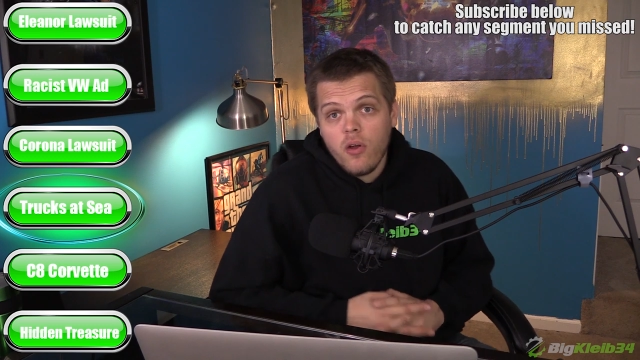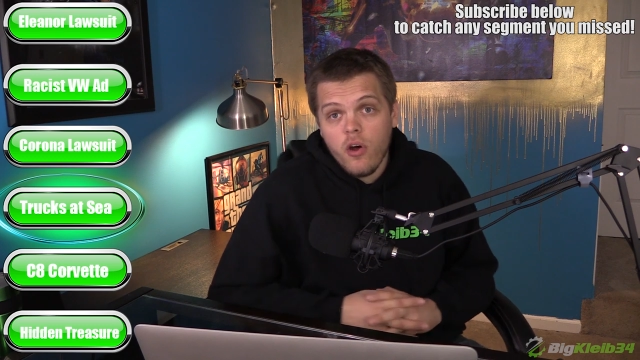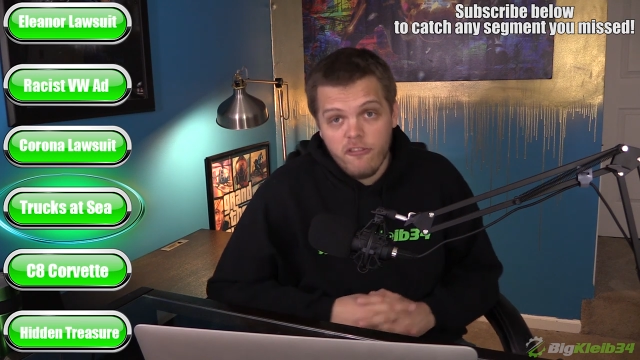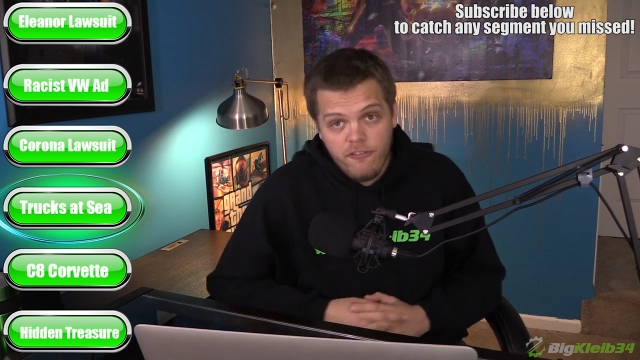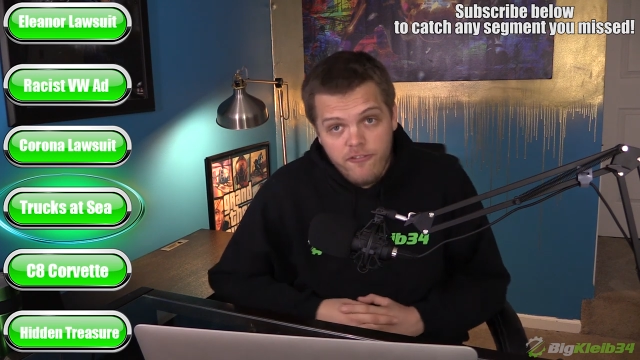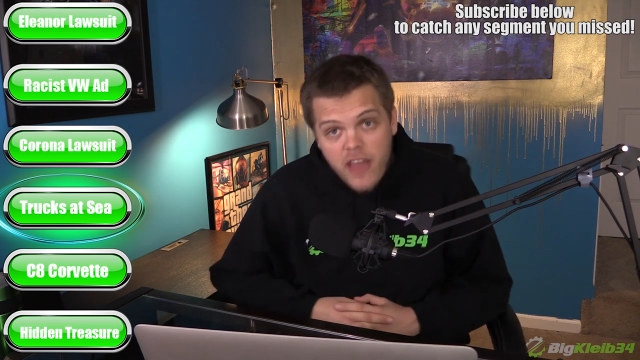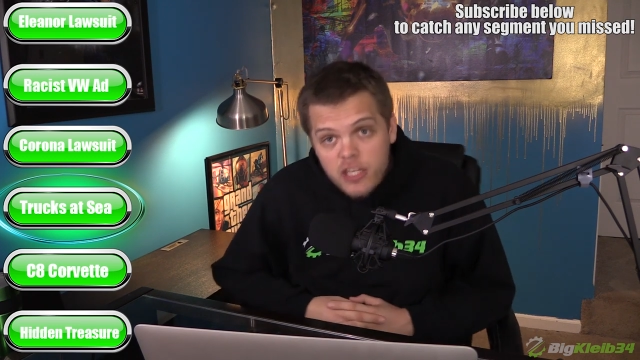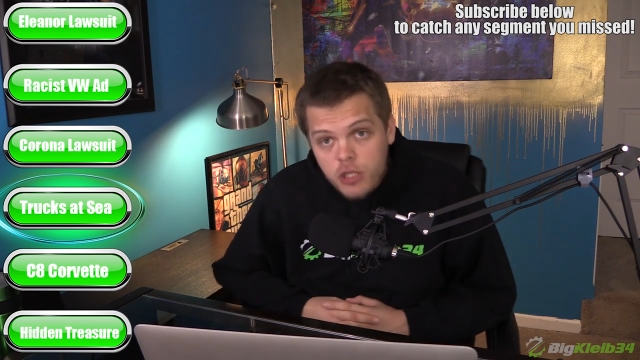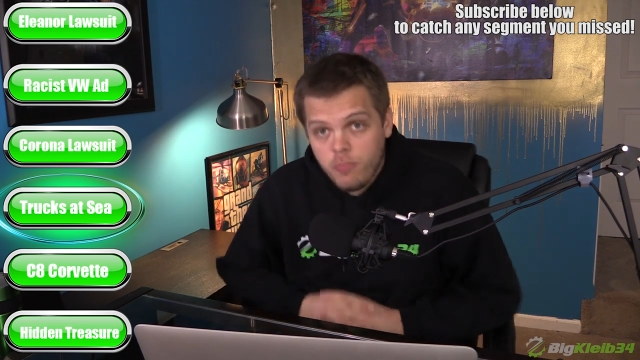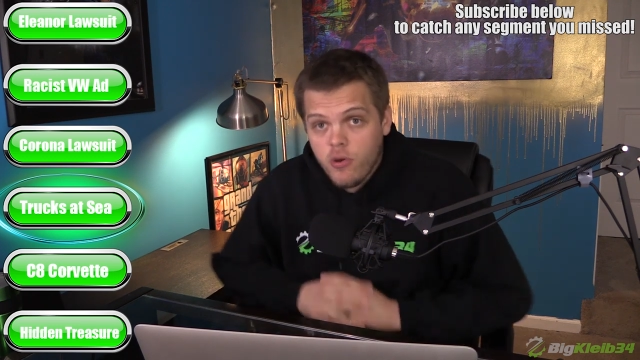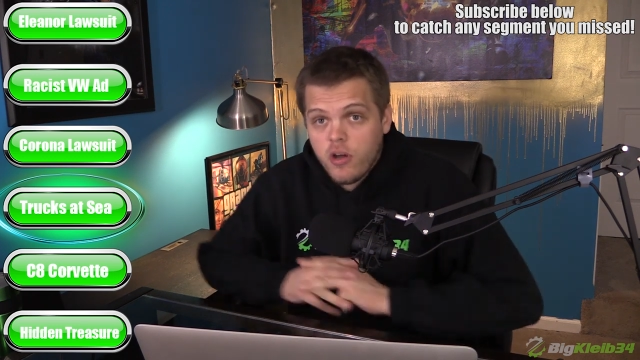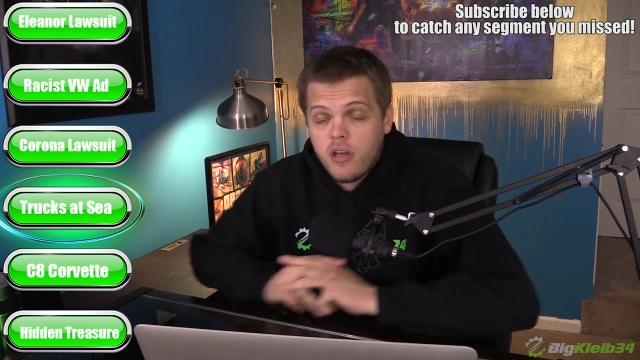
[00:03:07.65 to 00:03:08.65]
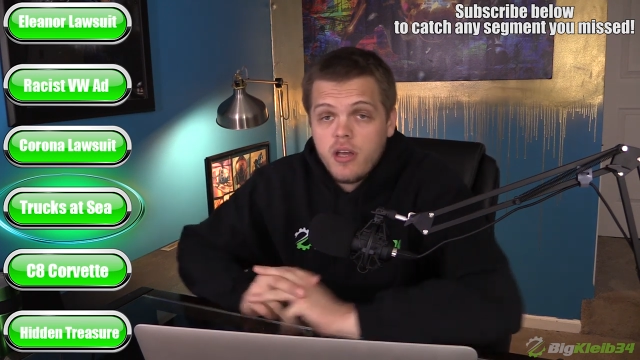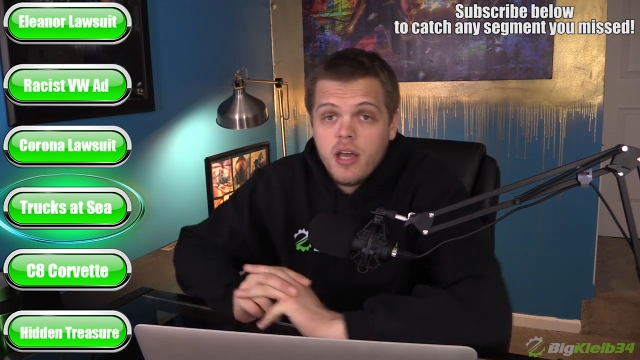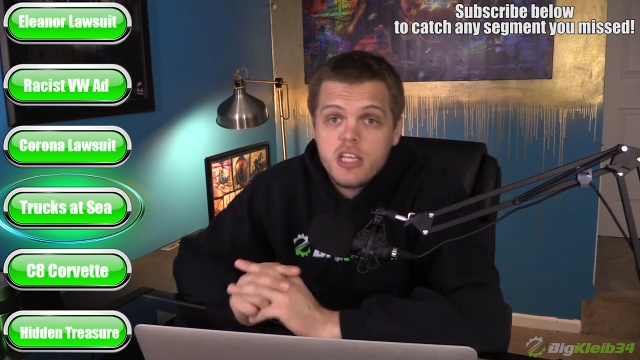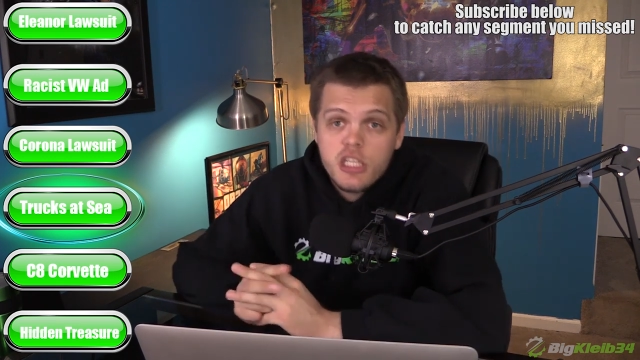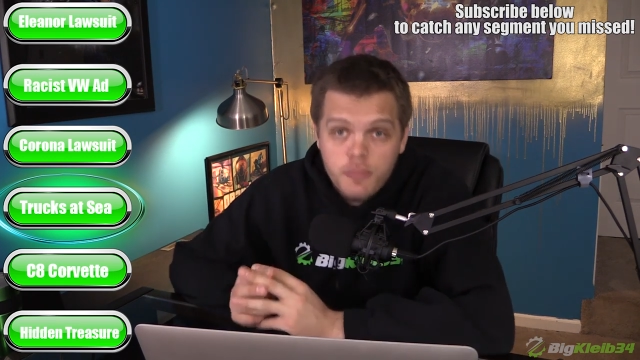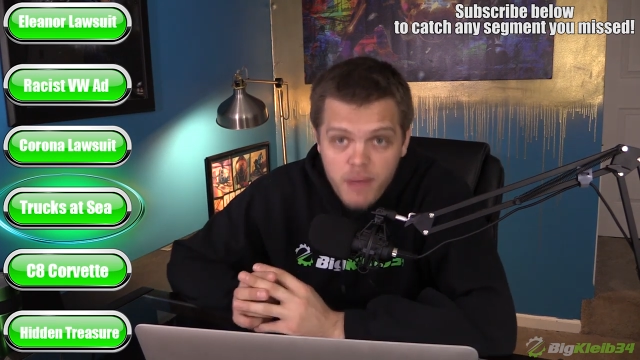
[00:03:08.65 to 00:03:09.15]
On Facebook,
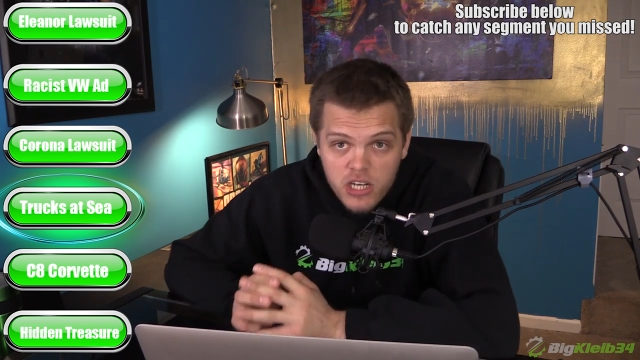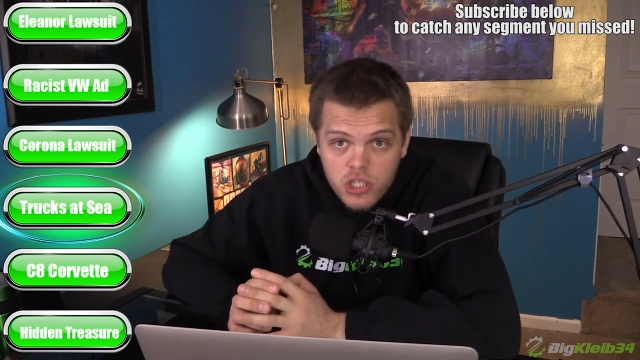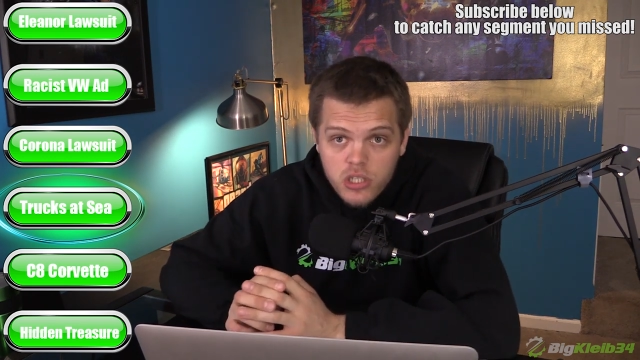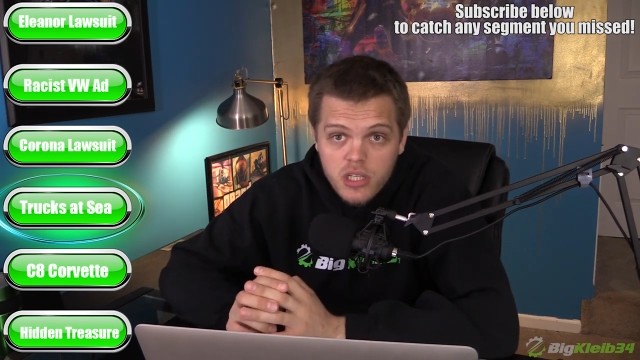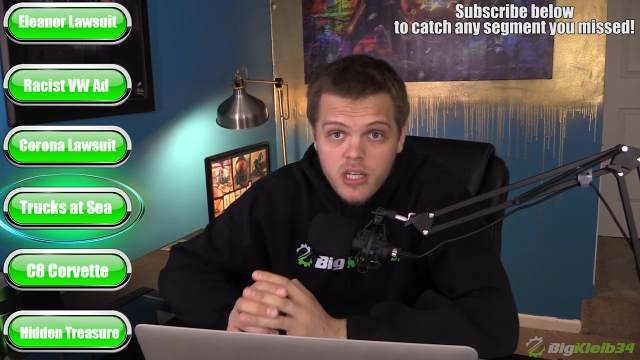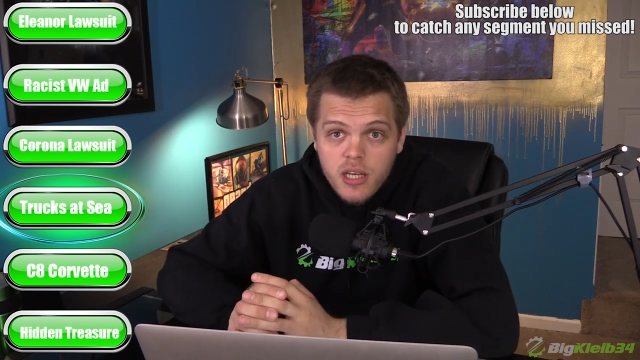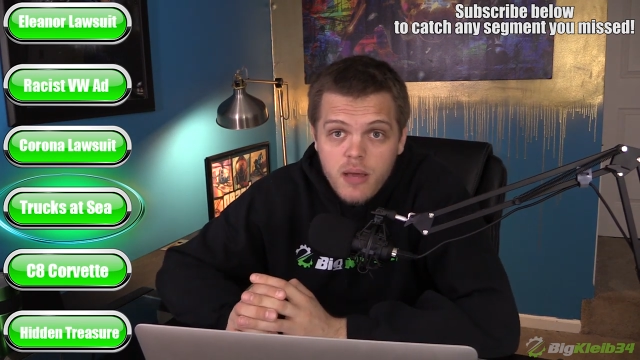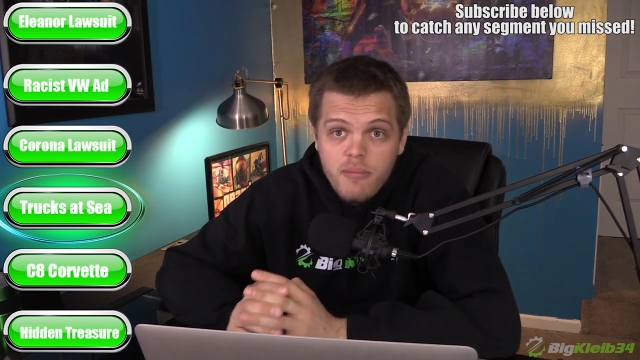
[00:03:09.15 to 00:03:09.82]
especially.